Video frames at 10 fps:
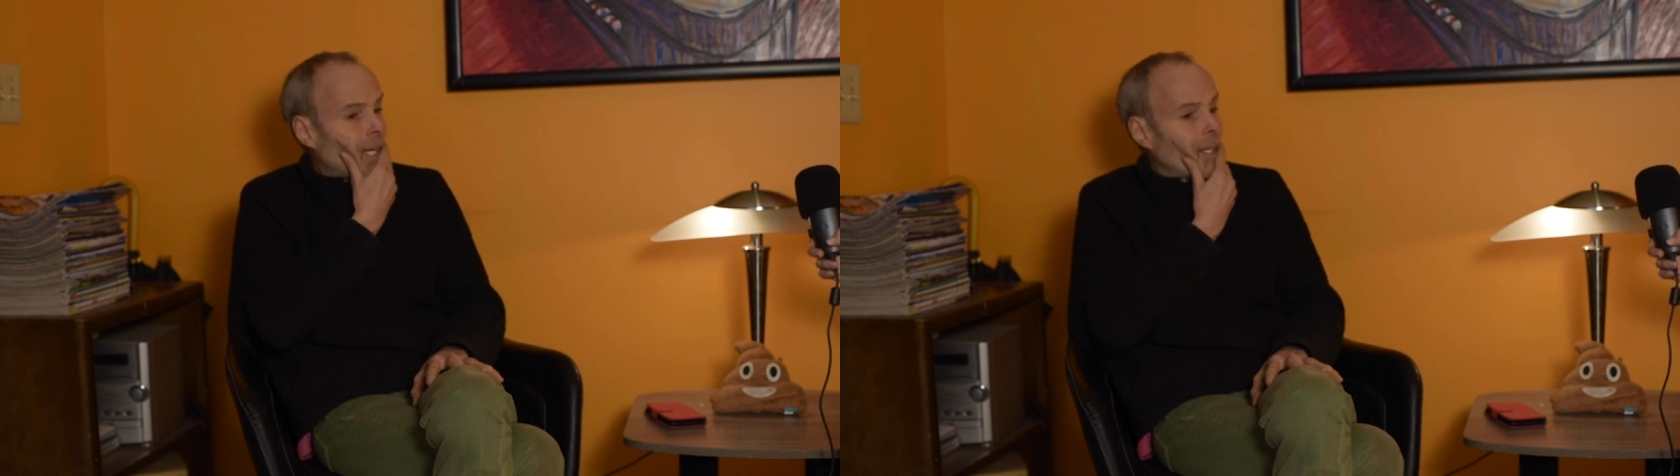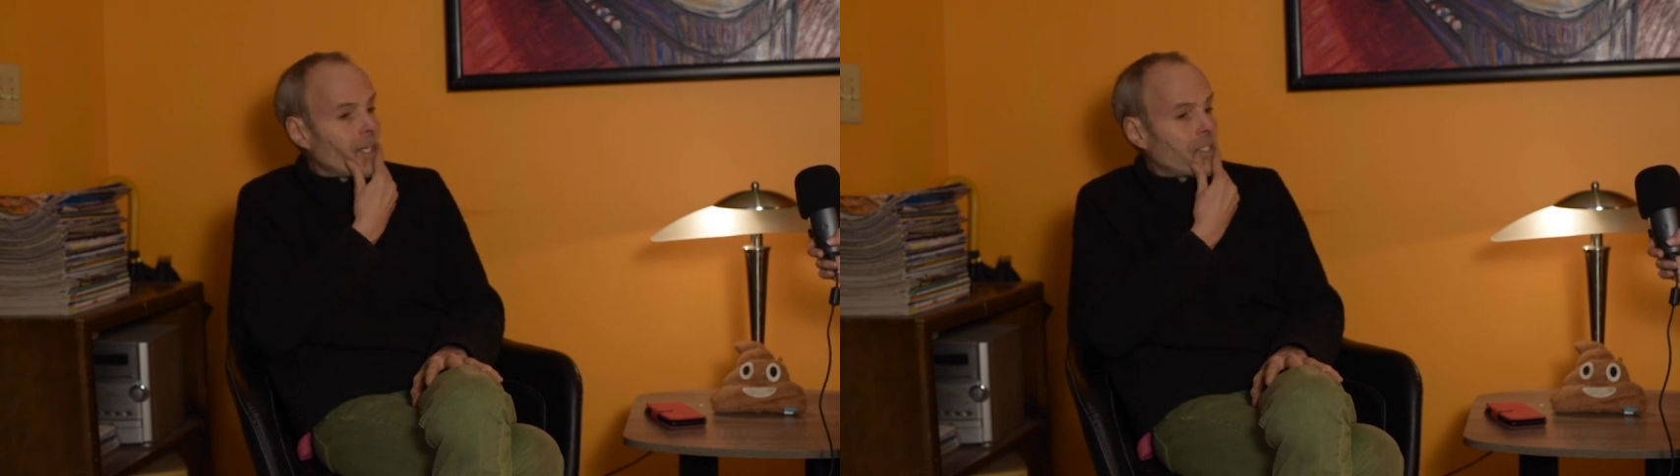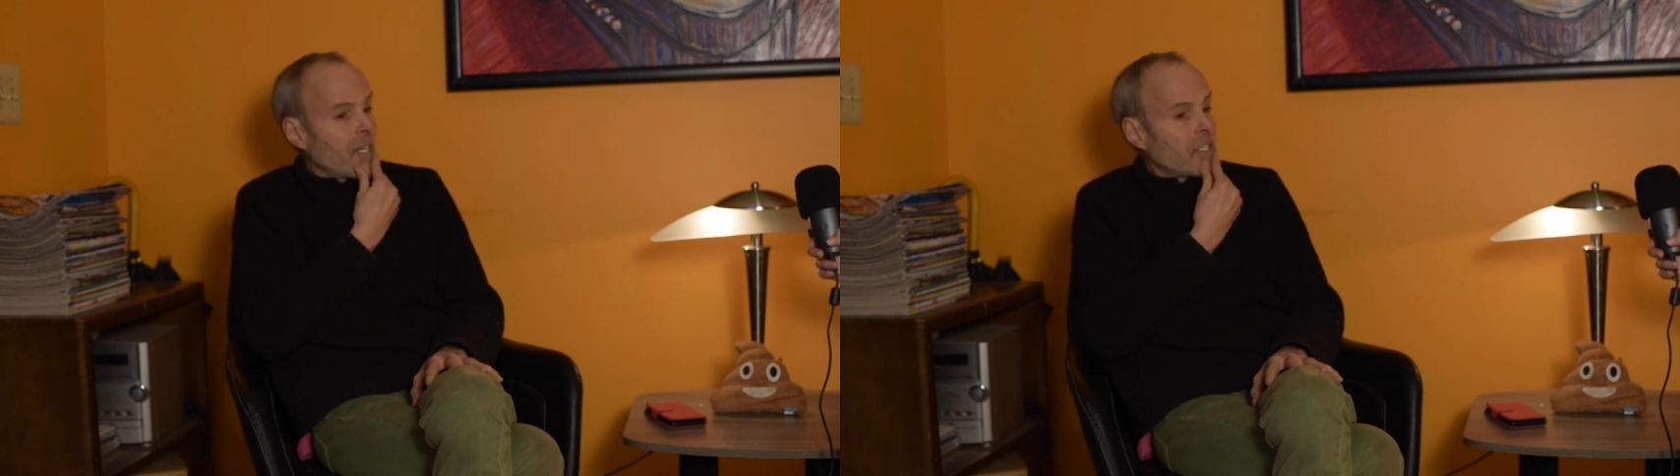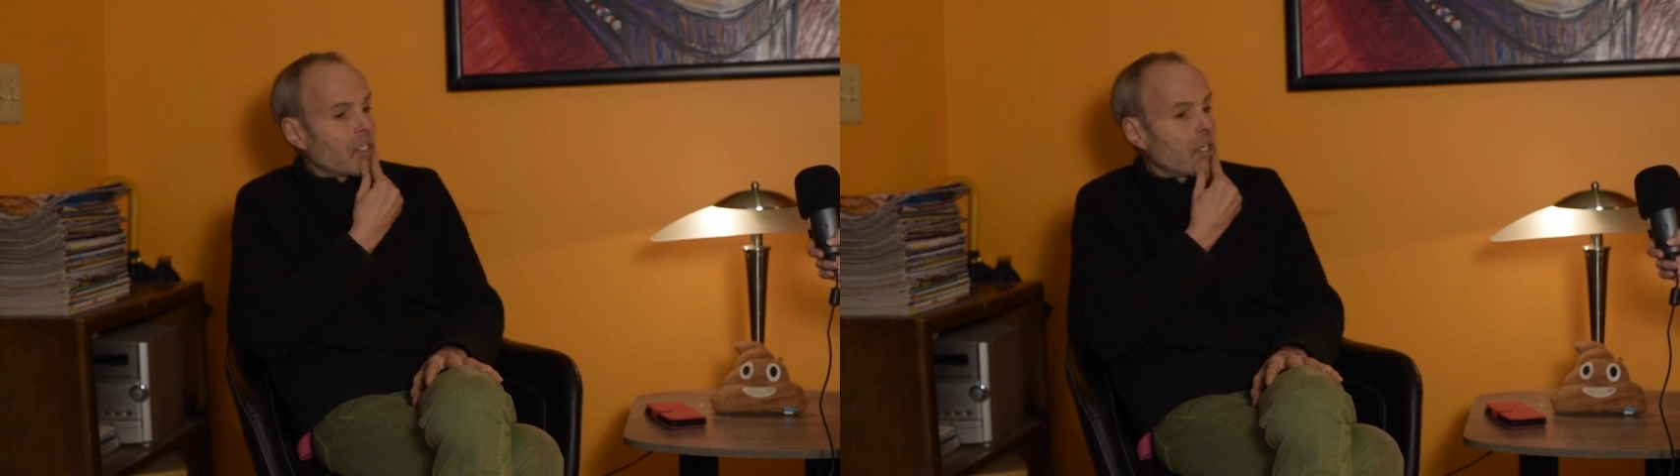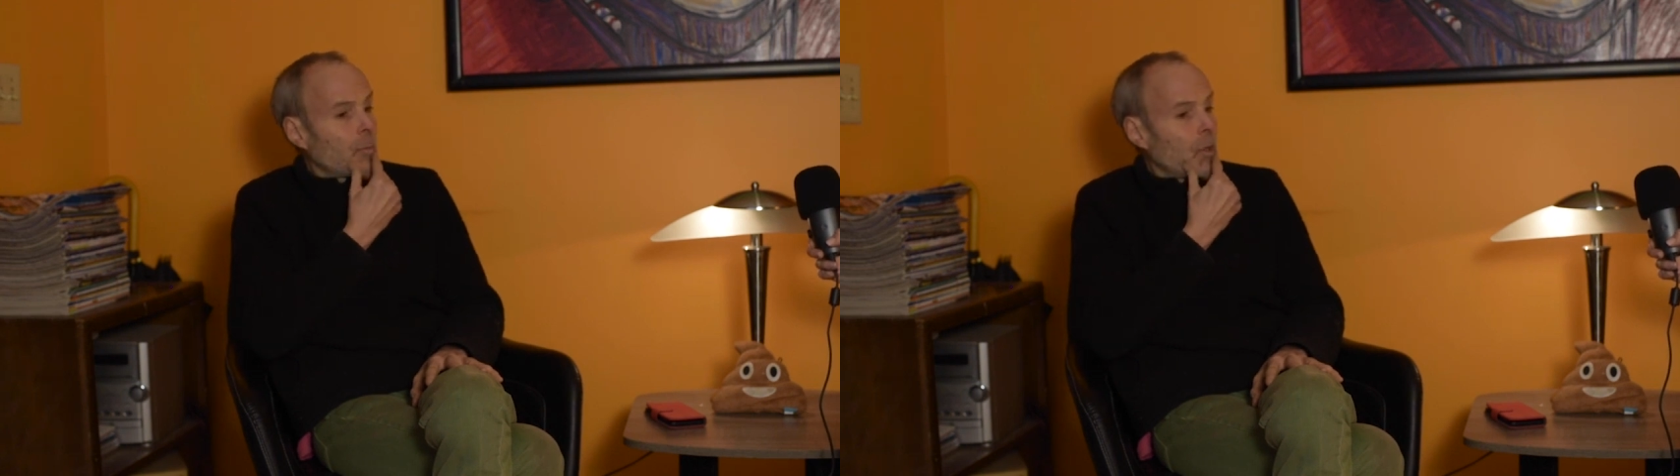now let's say
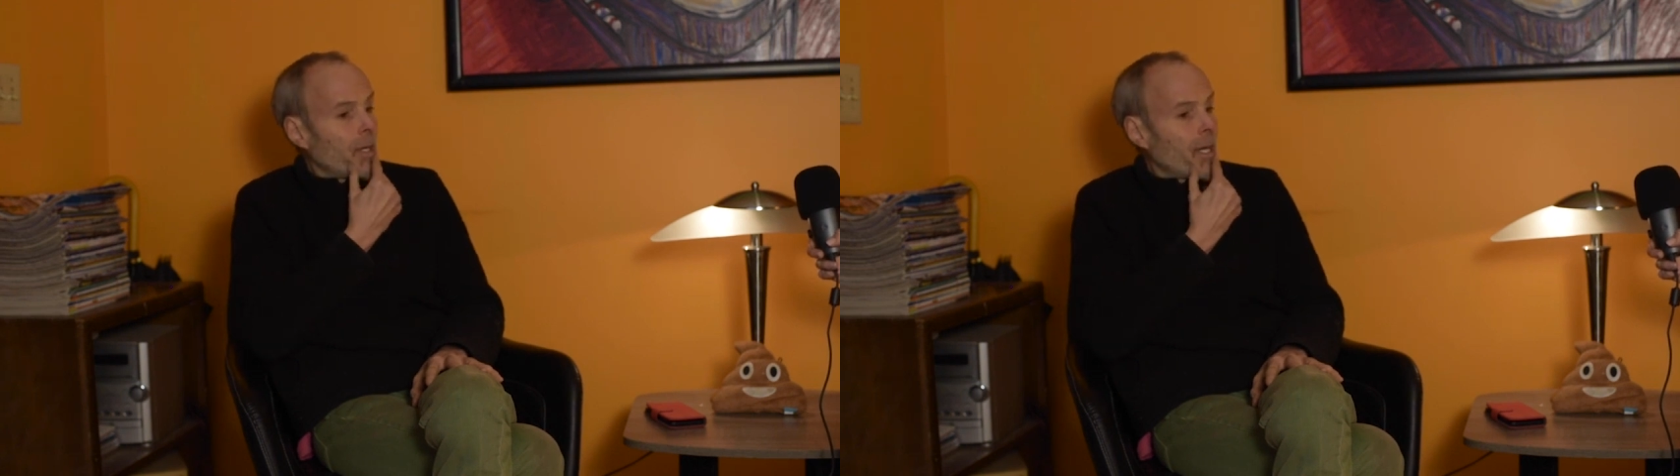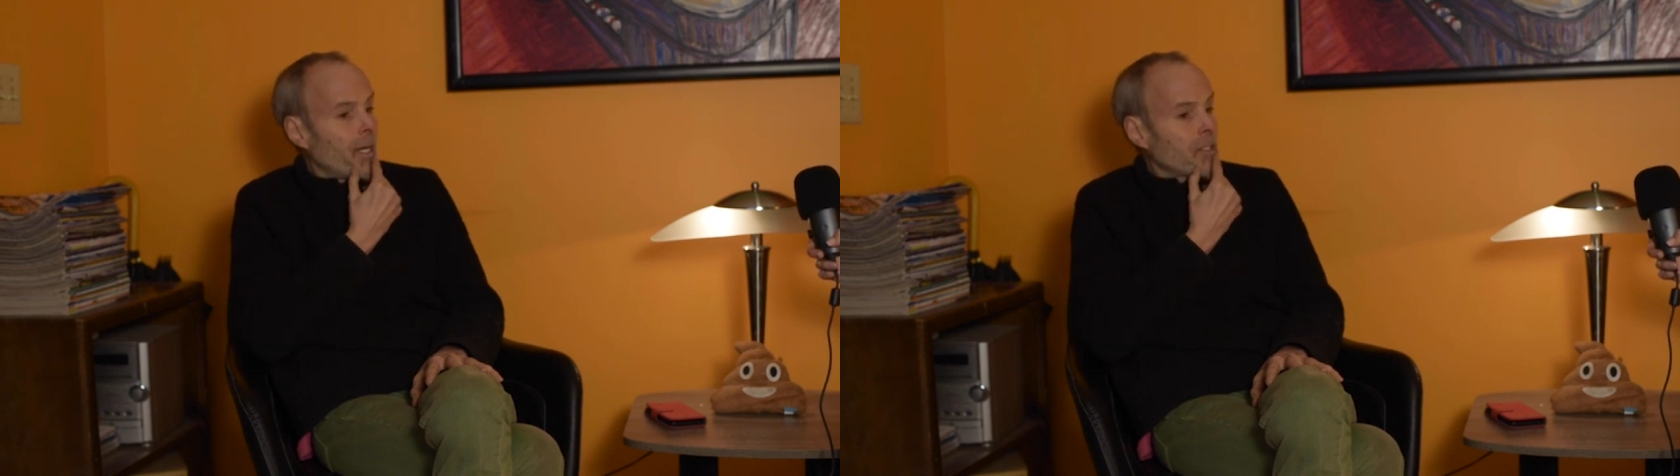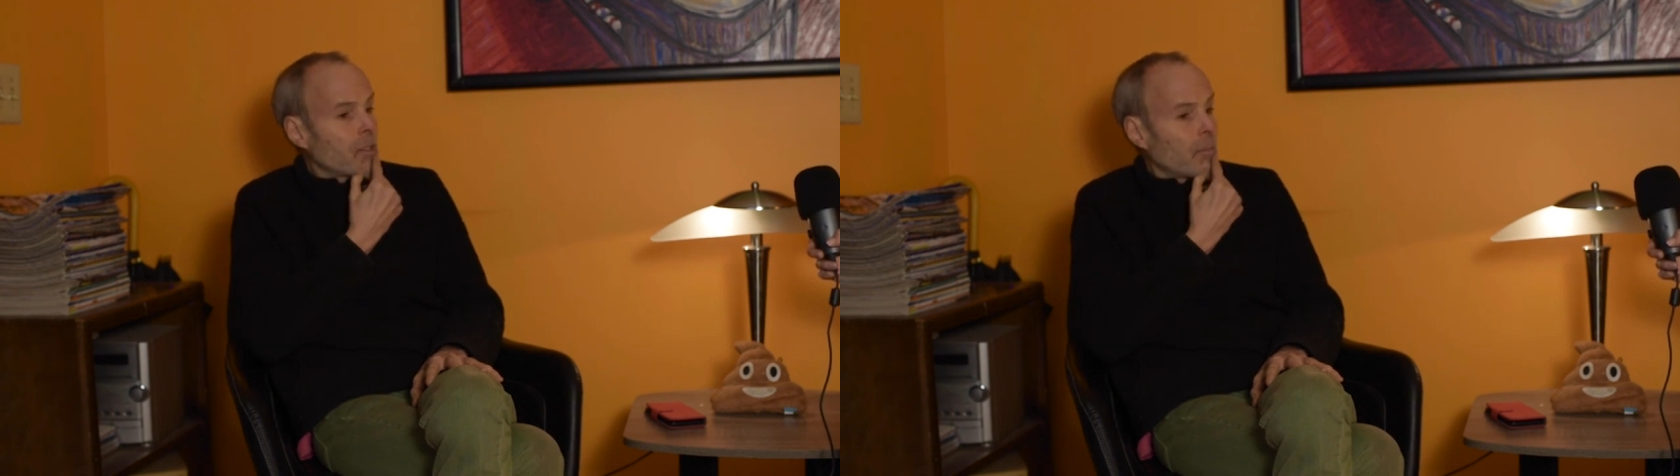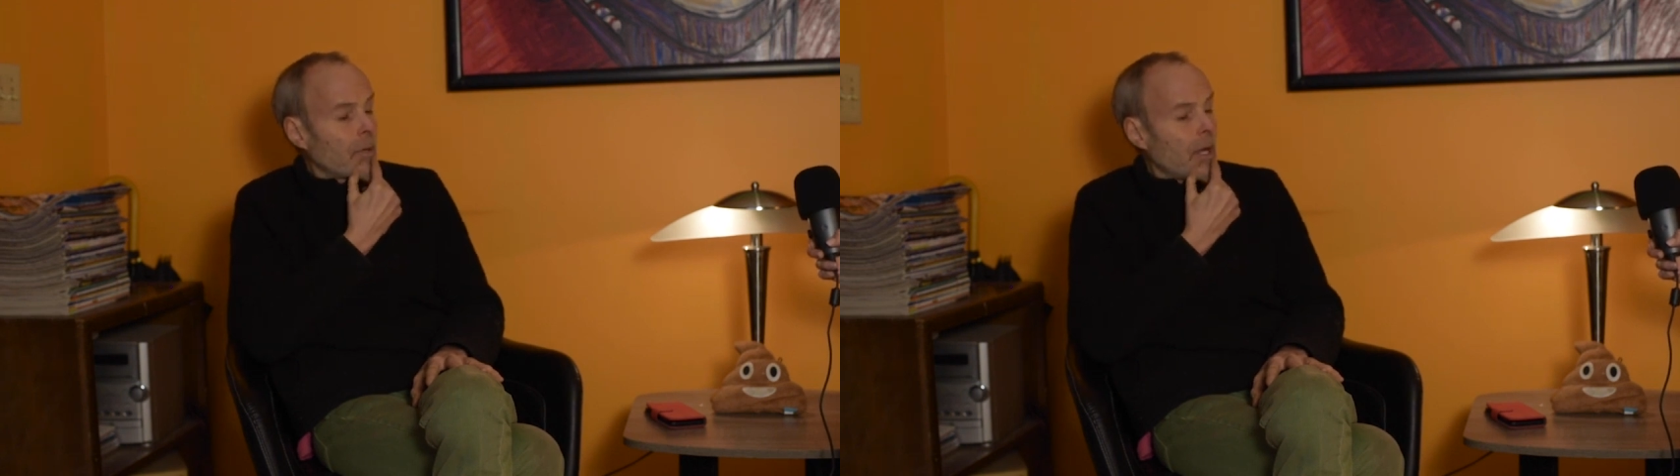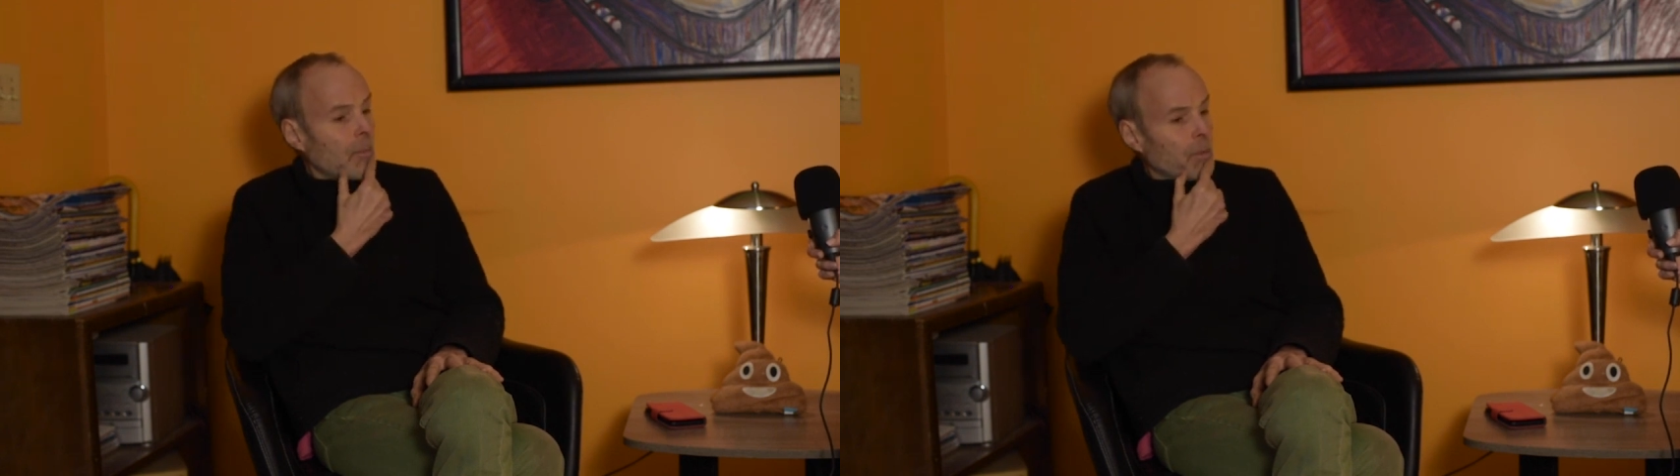someone has a
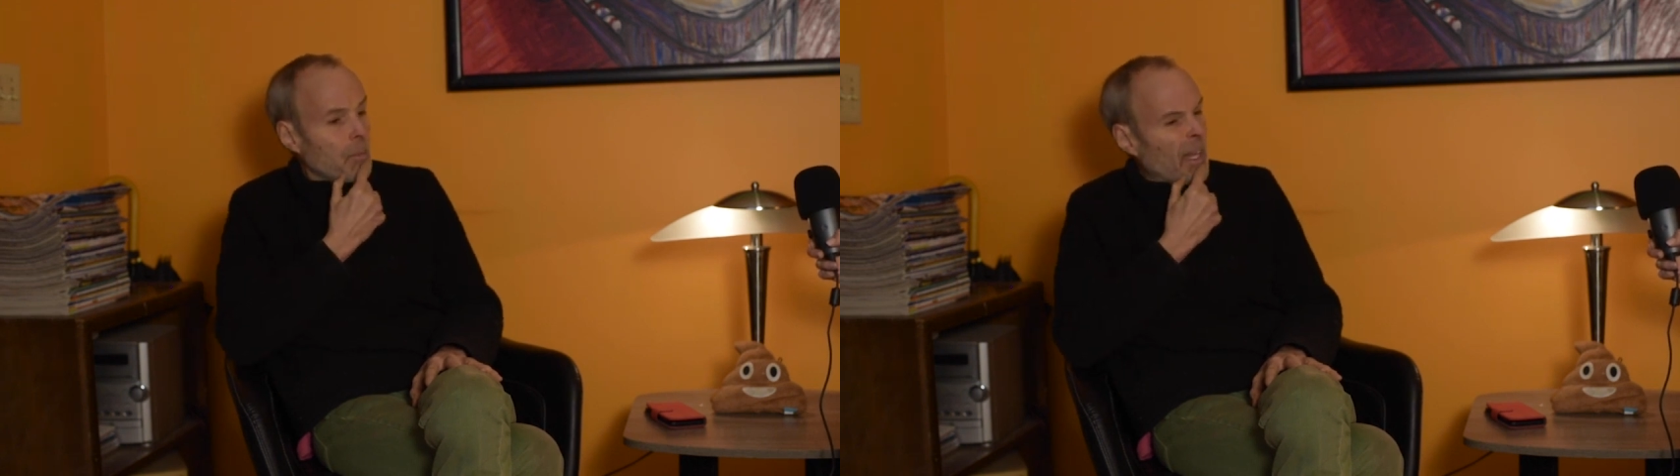problem,